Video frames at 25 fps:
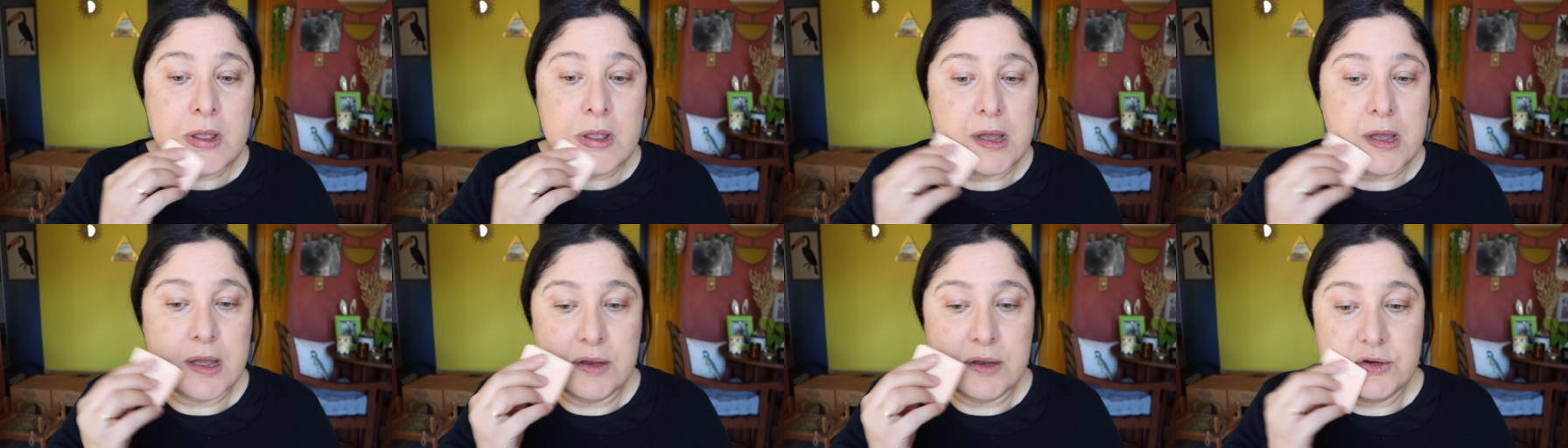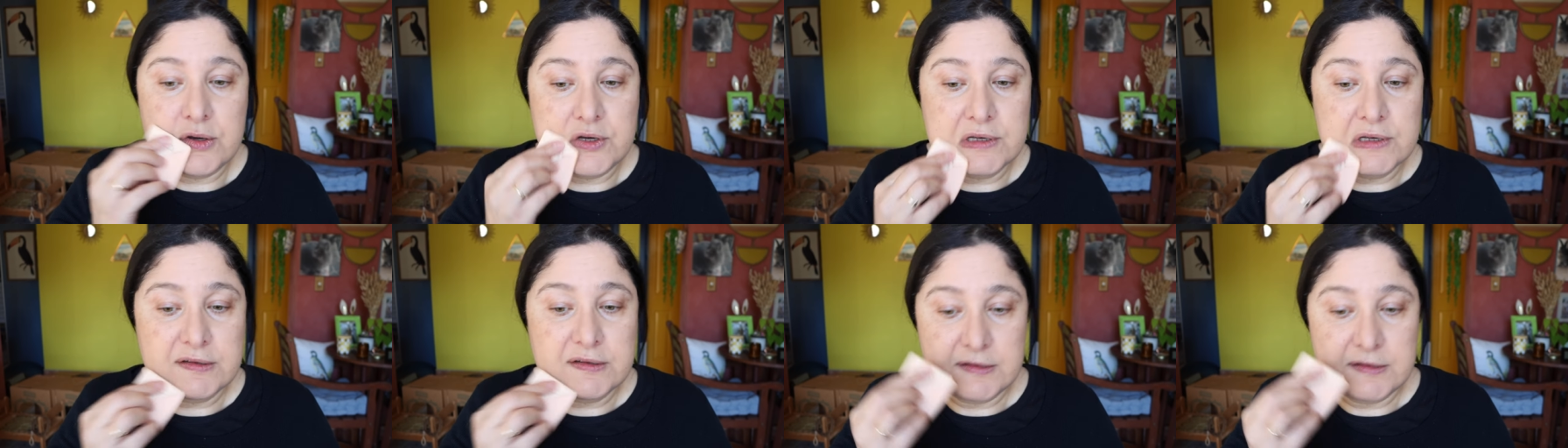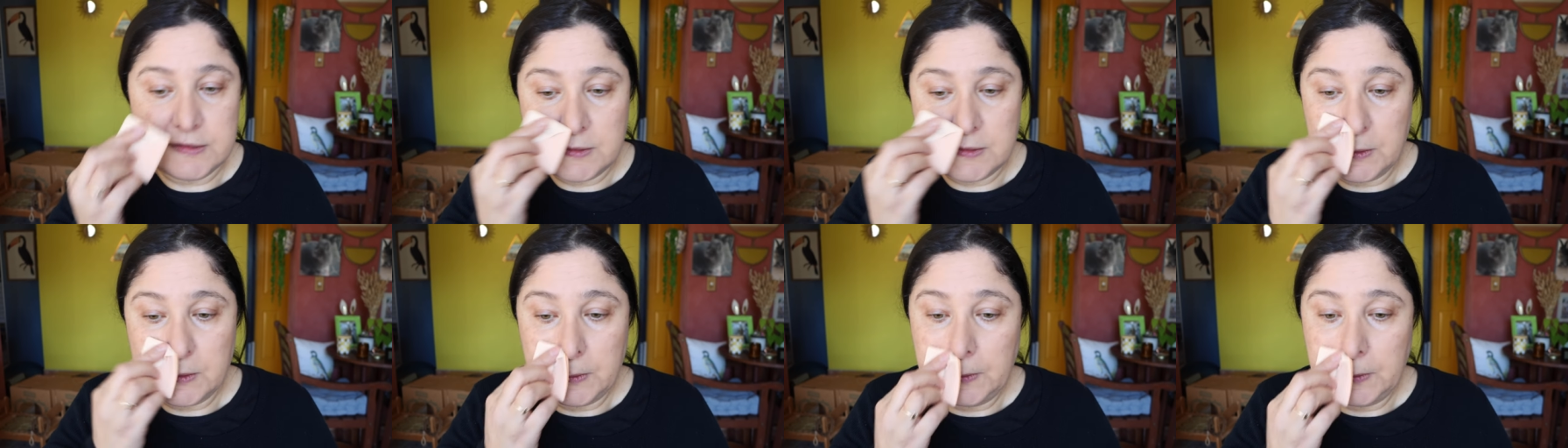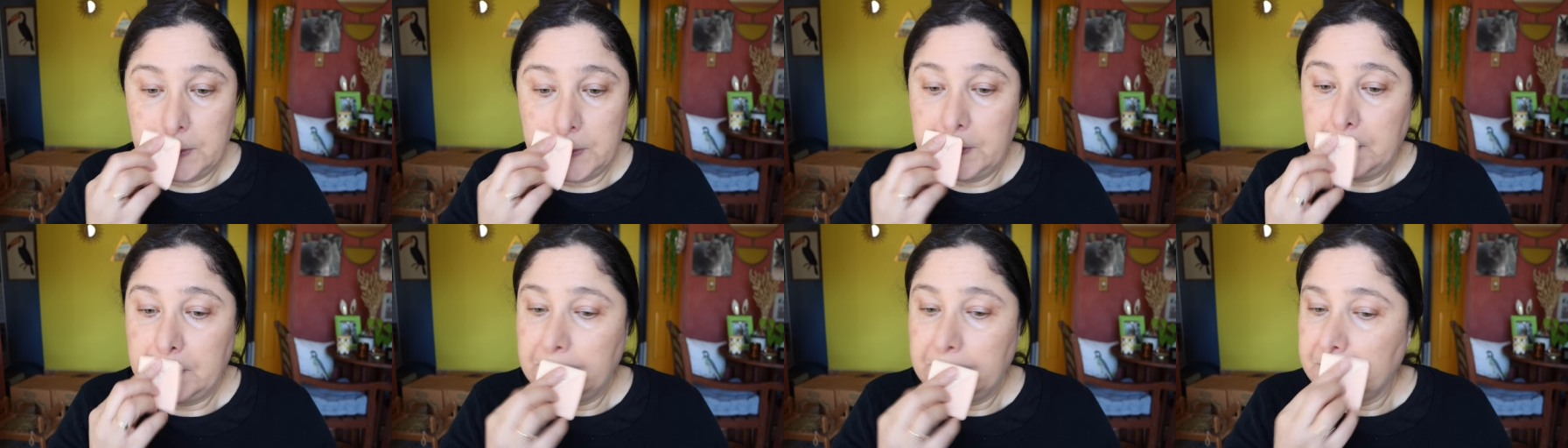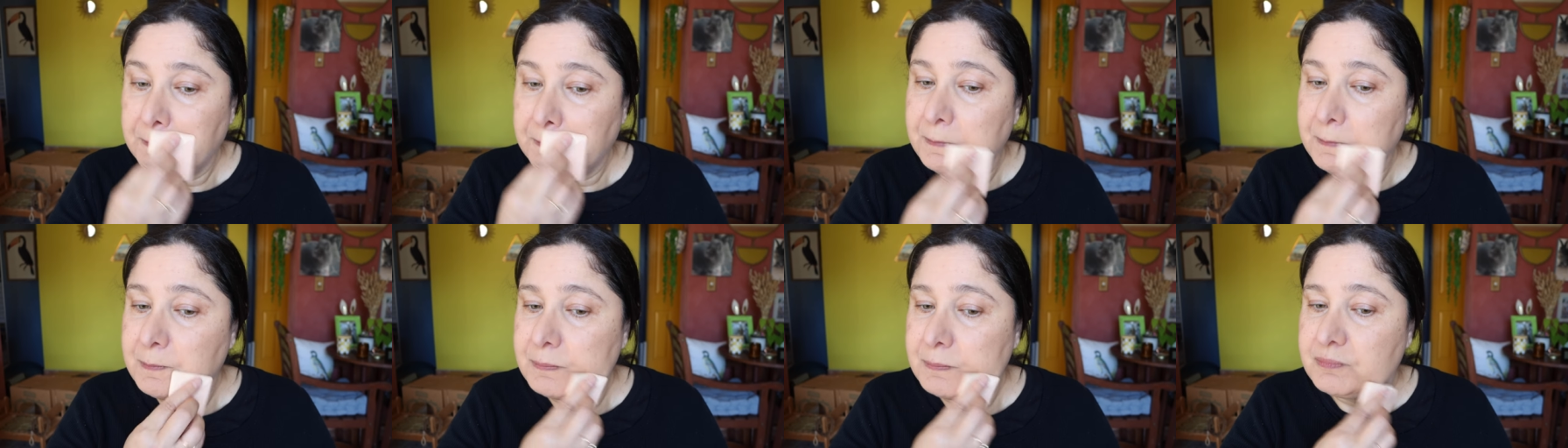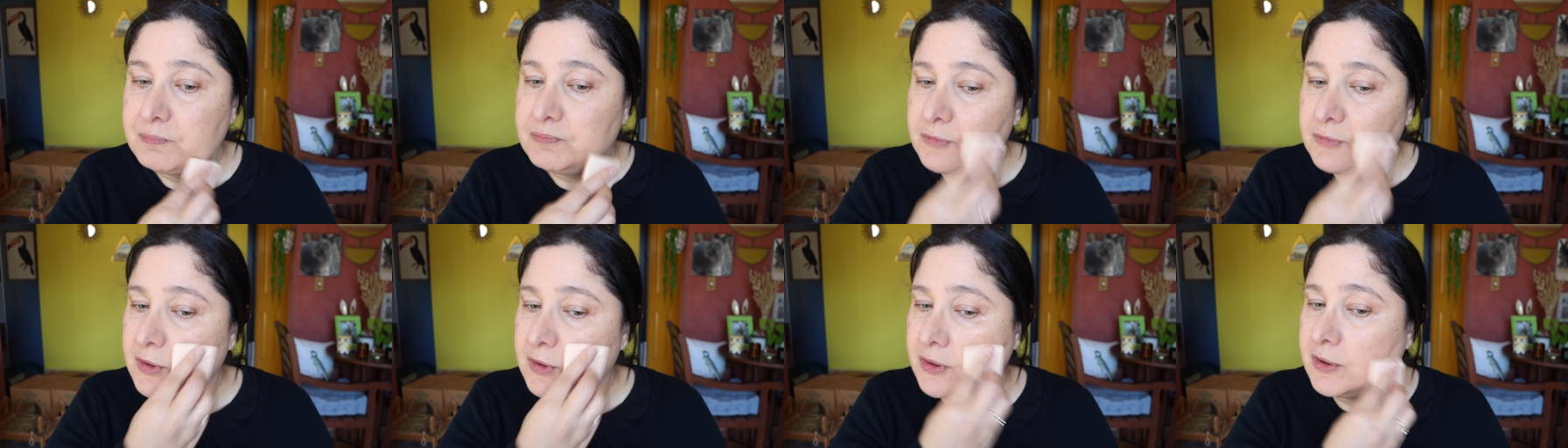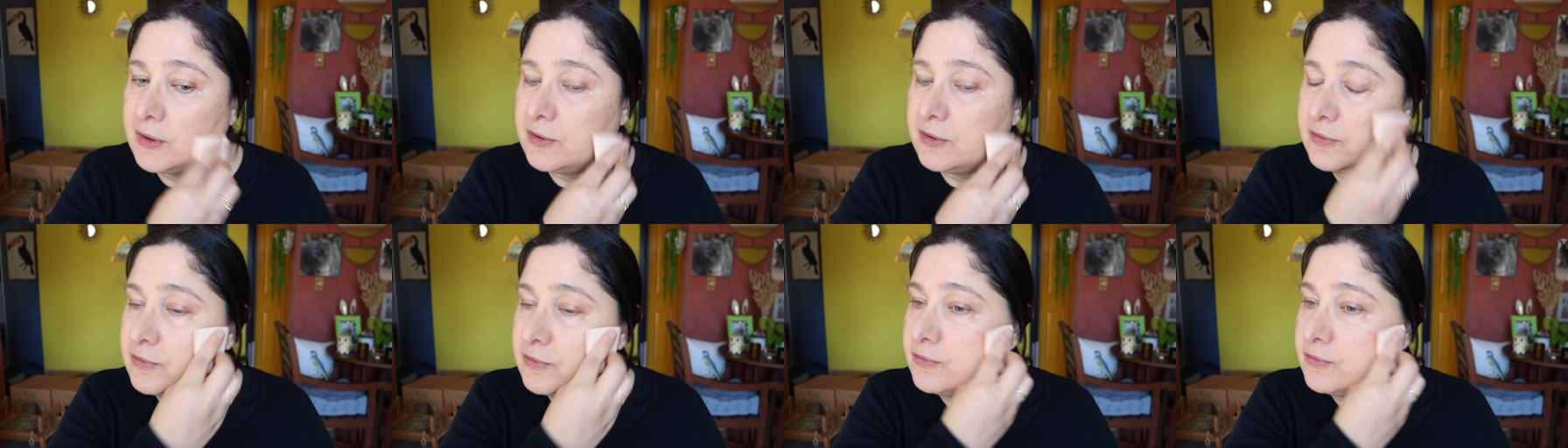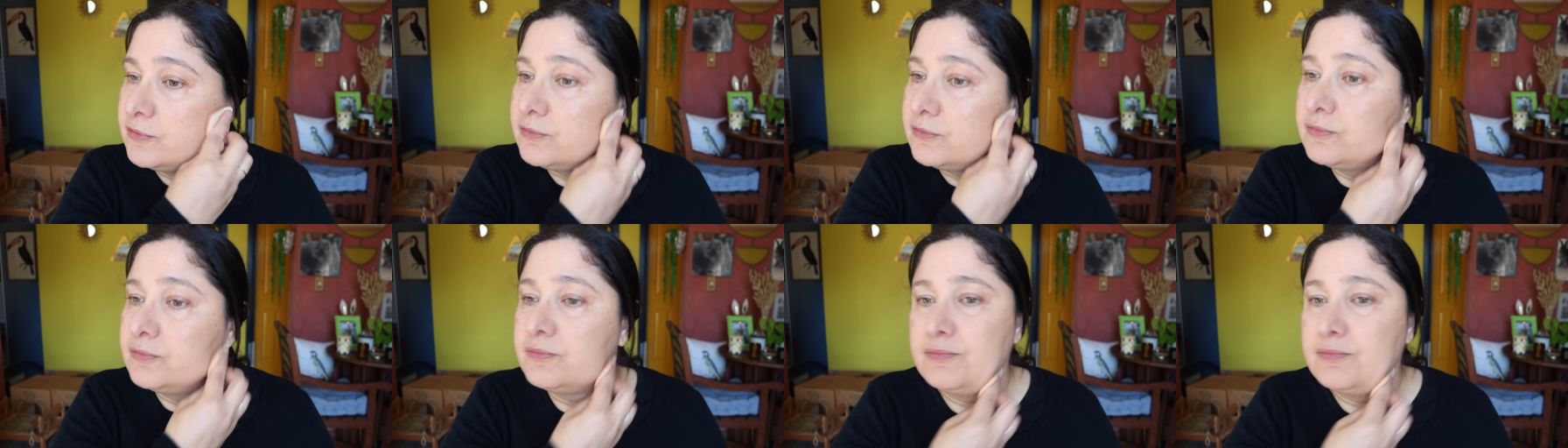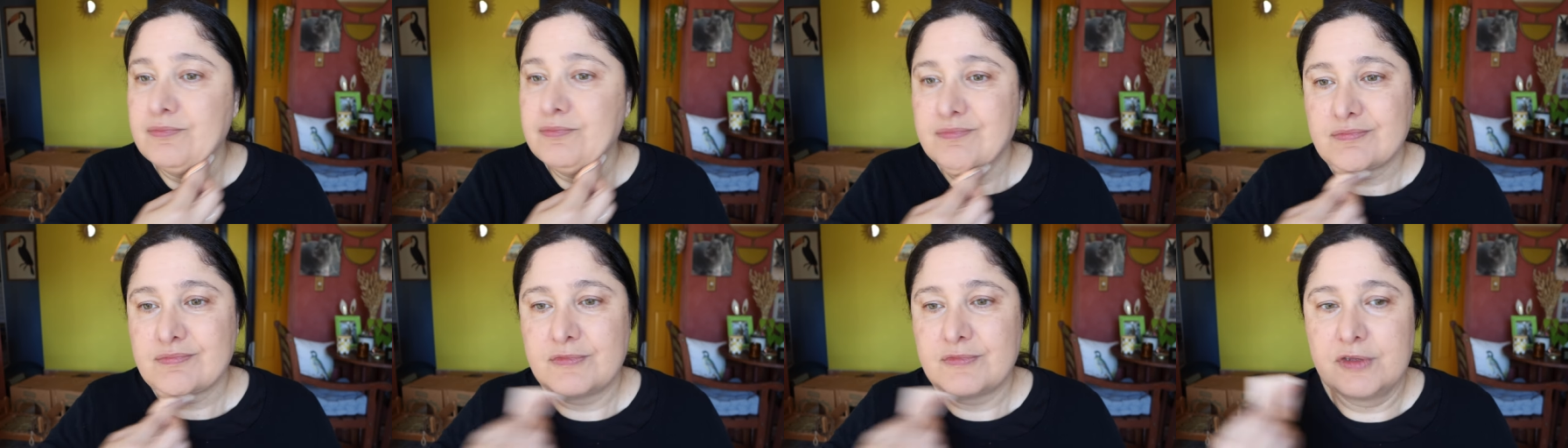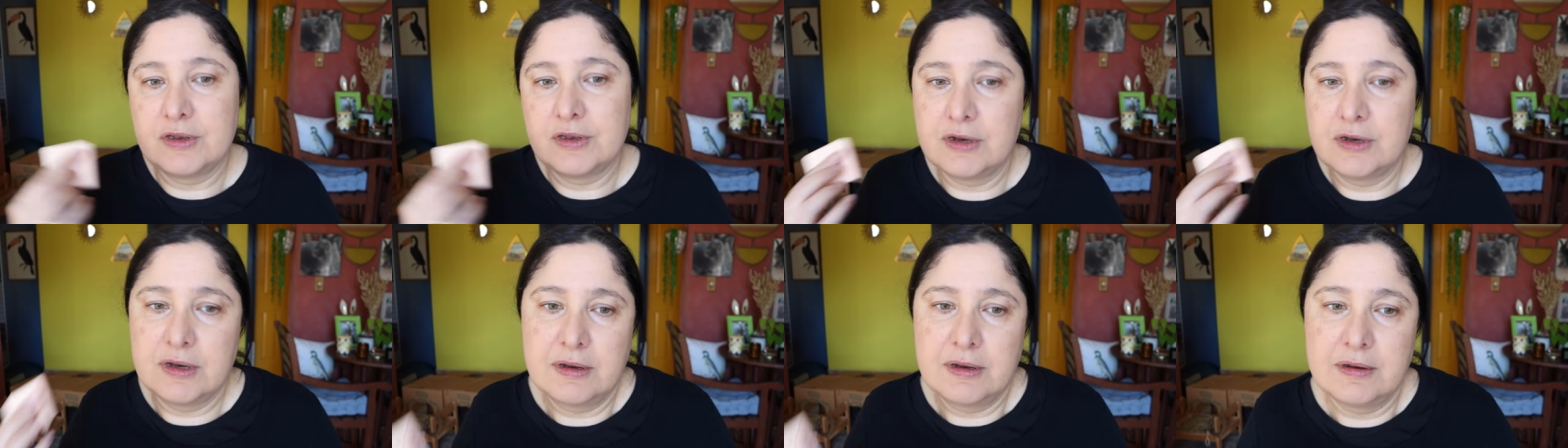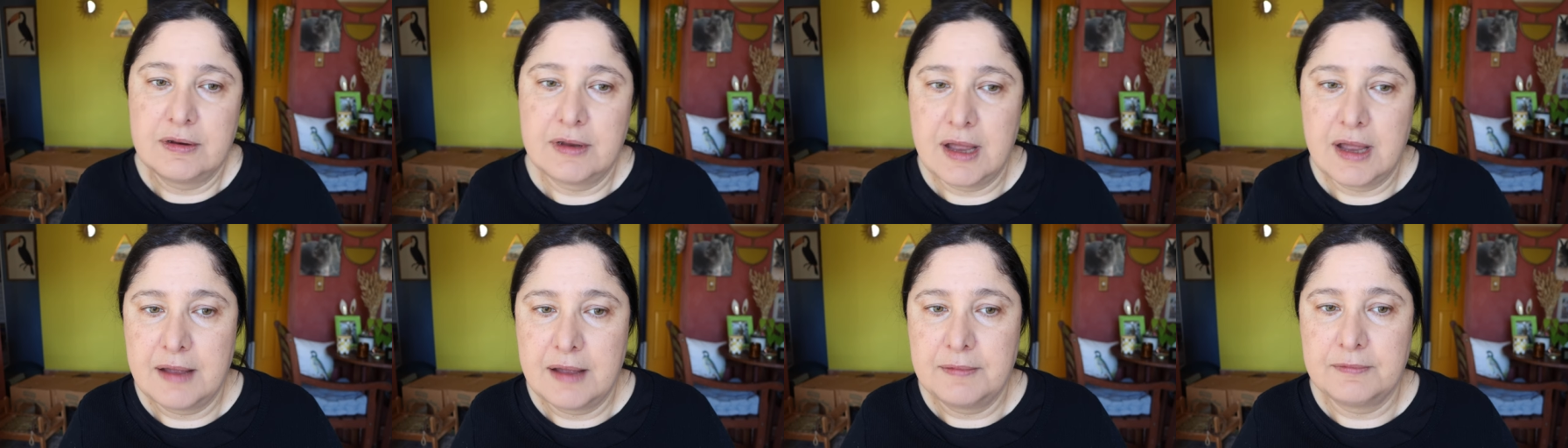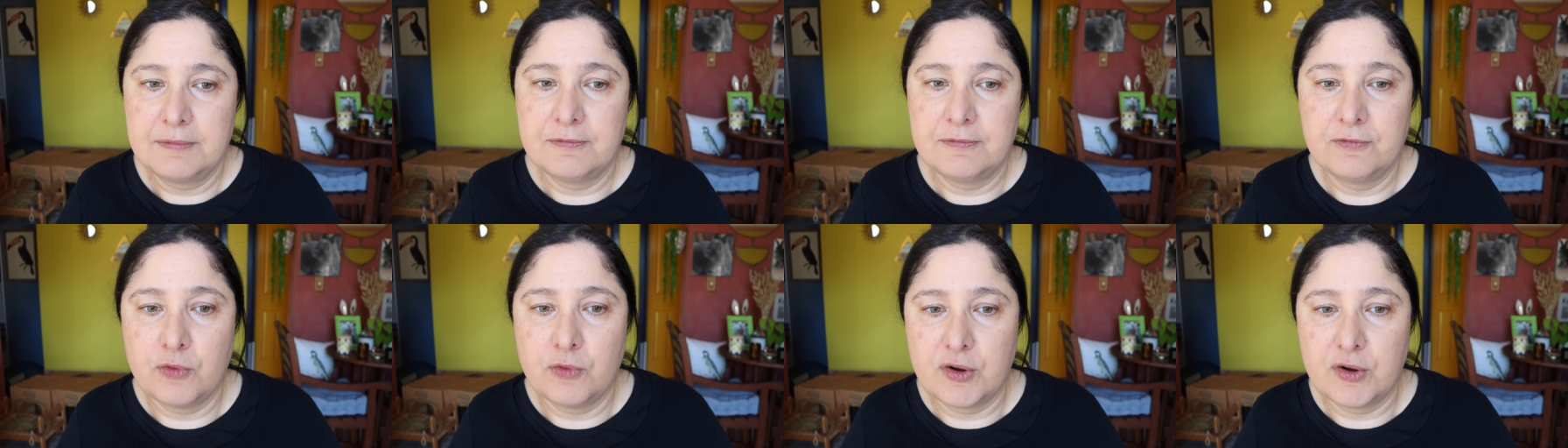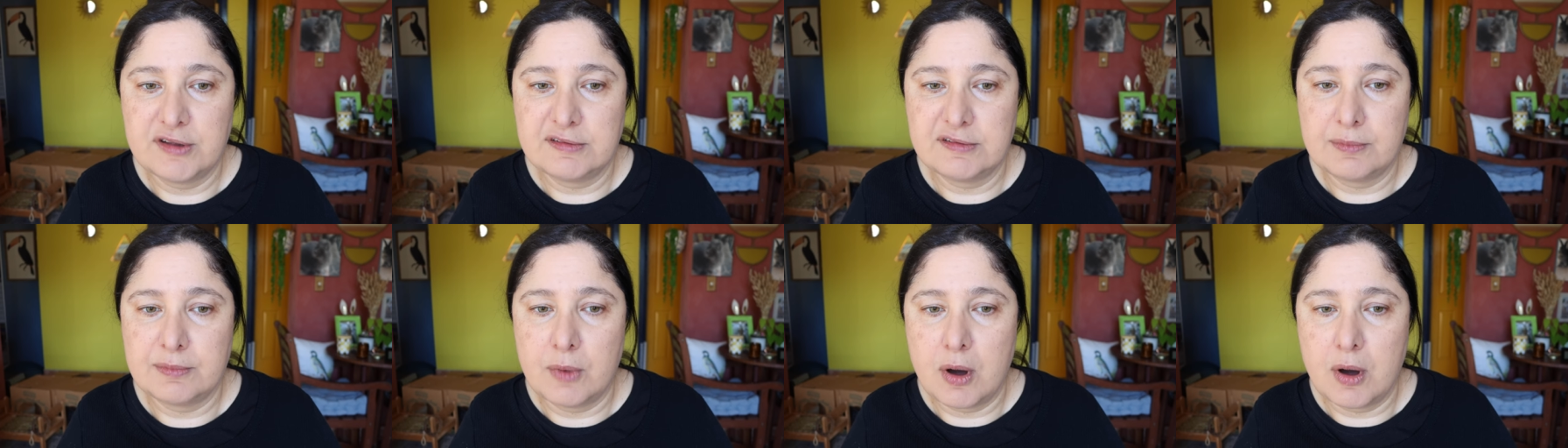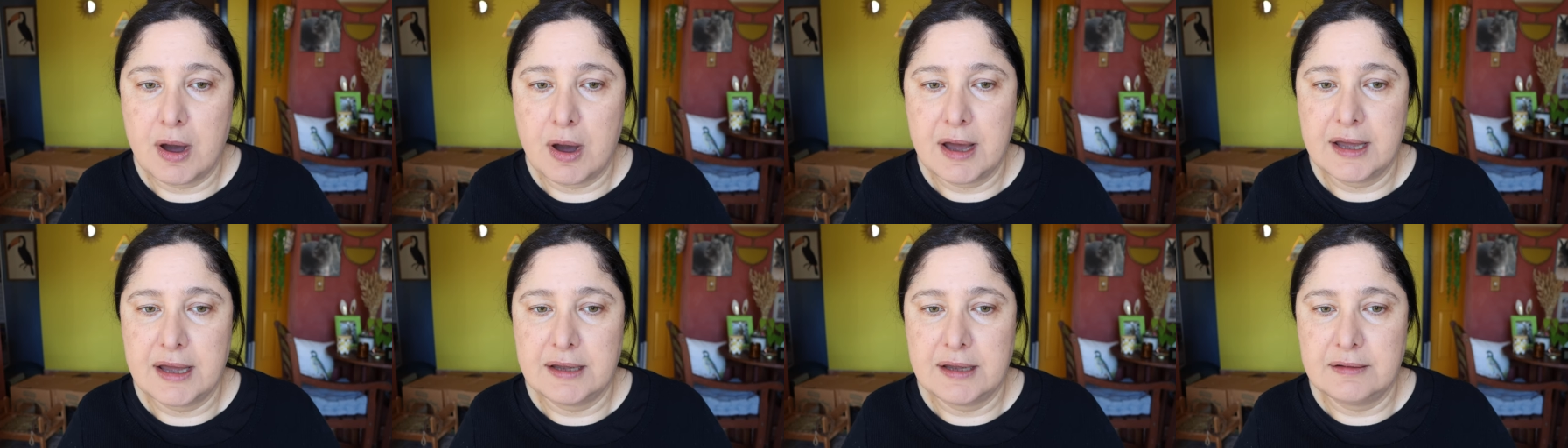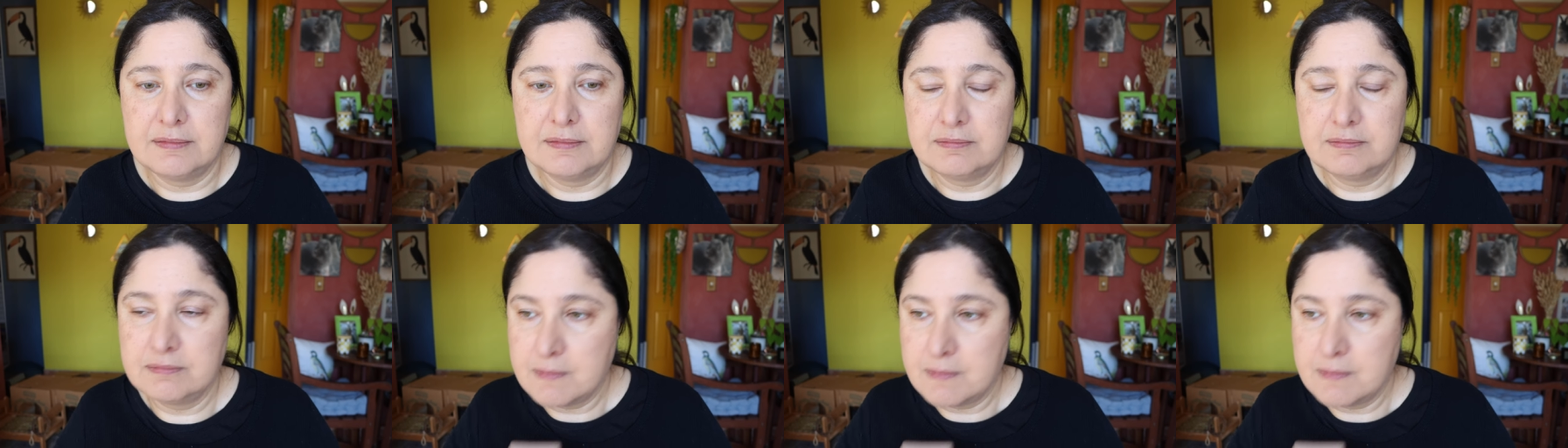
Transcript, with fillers: and just to, you know, voice my